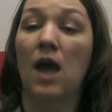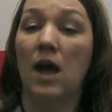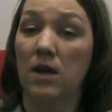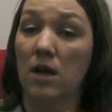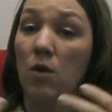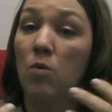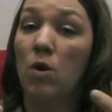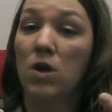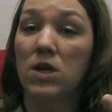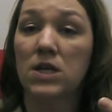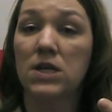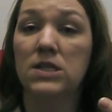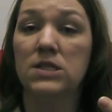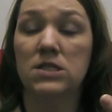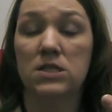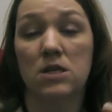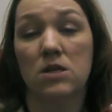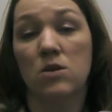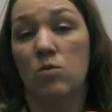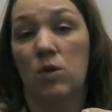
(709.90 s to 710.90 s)
and I want to
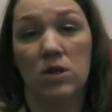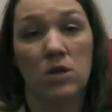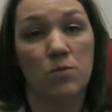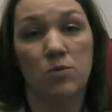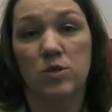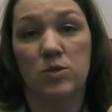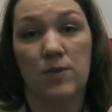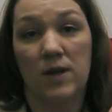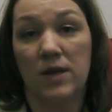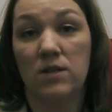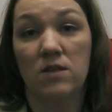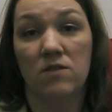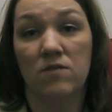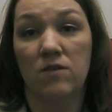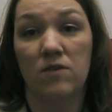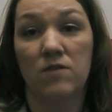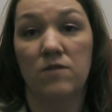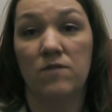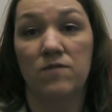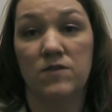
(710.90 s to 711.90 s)
consider what the perspective
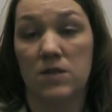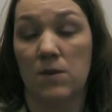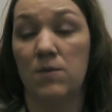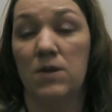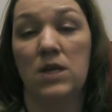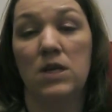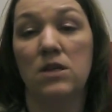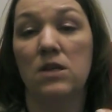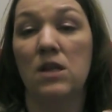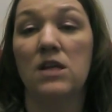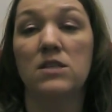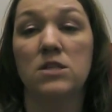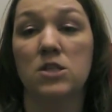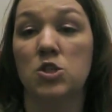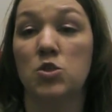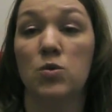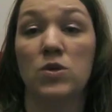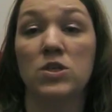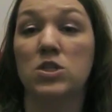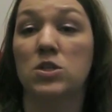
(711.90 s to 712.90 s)
of somebody in that
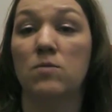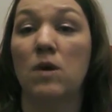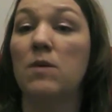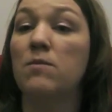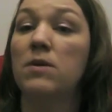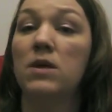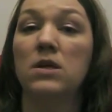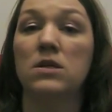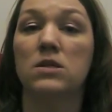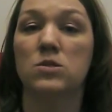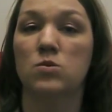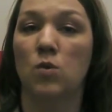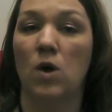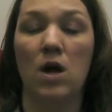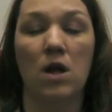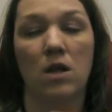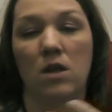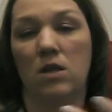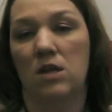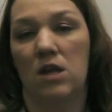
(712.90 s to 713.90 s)
situation might be as
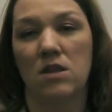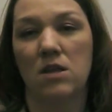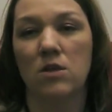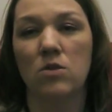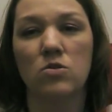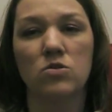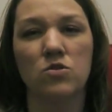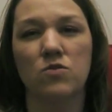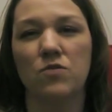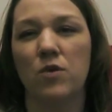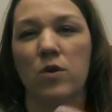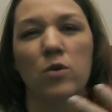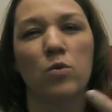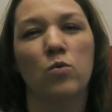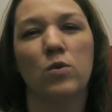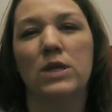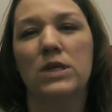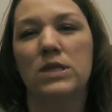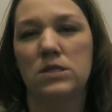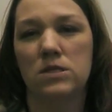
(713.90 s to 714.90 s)
well. And I think those are very
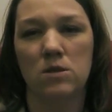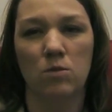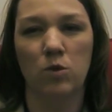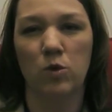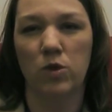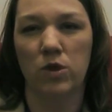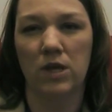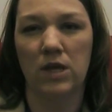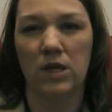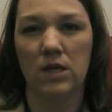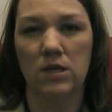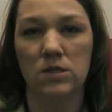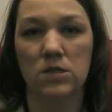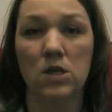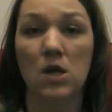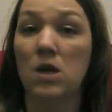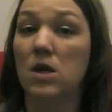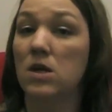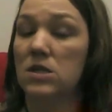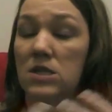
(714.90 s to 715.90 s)
reasonable things
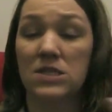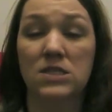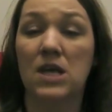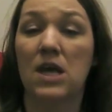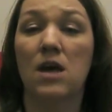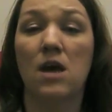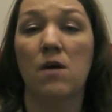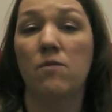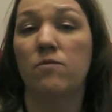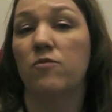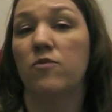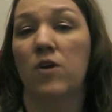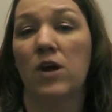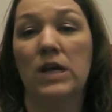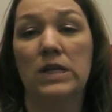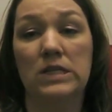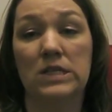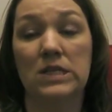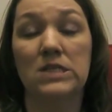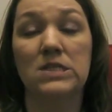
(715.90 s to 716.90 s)
to say up
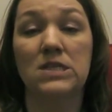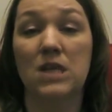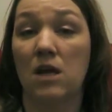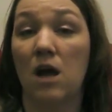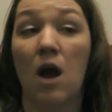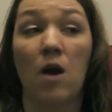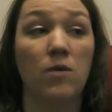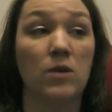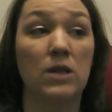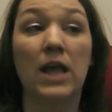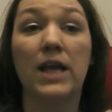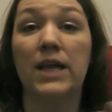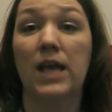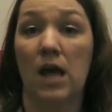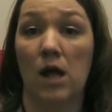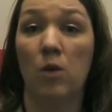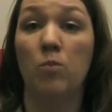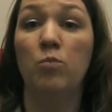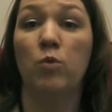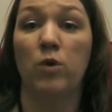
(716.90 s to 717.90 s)
front, and say, I would like
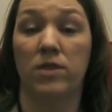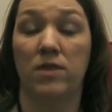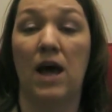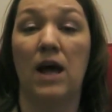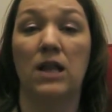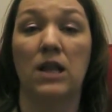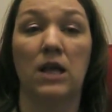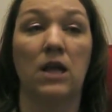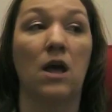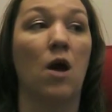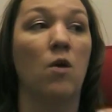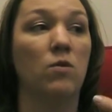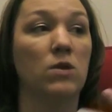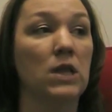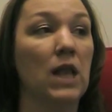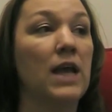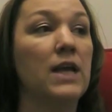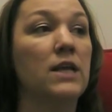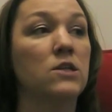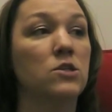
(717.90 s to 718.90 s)
help with that. Like, I would
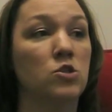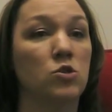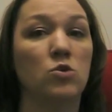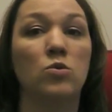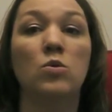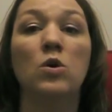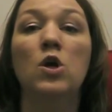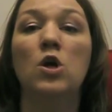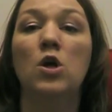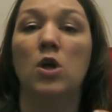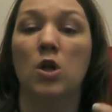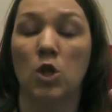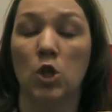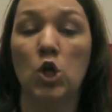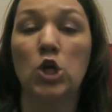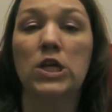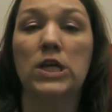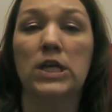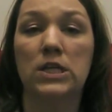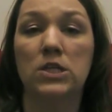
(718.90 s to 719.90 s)
like to
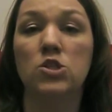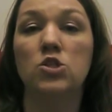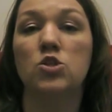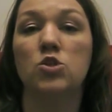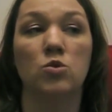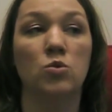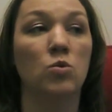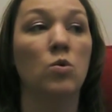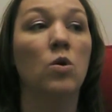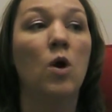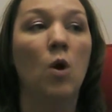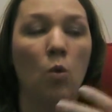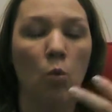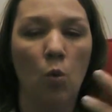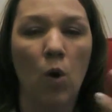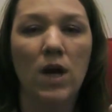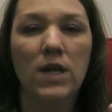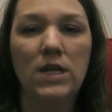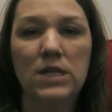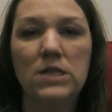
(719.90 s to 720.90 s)
look into
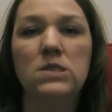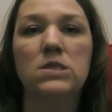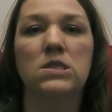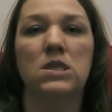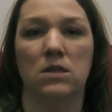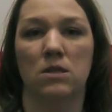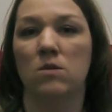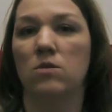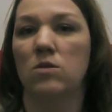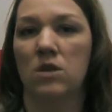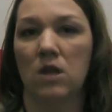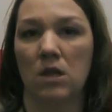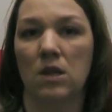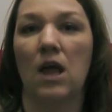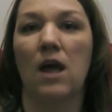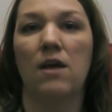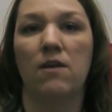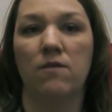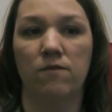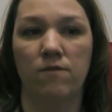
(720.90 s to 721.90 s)
what is the
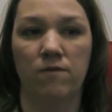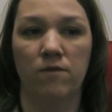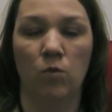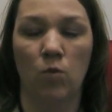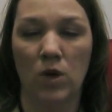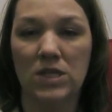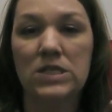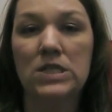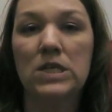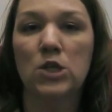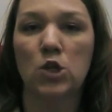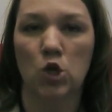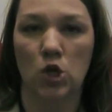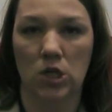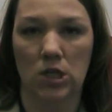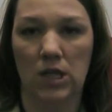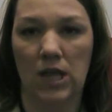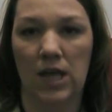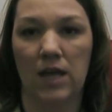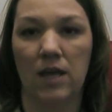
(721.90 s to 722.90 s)
life, what does it
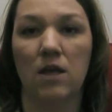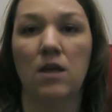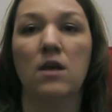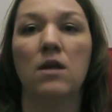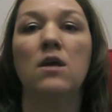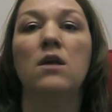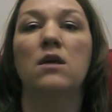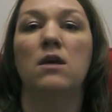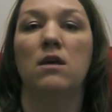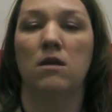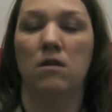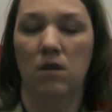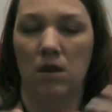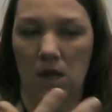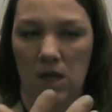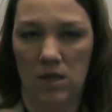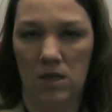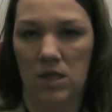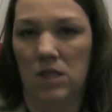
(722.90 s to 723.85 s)
look like in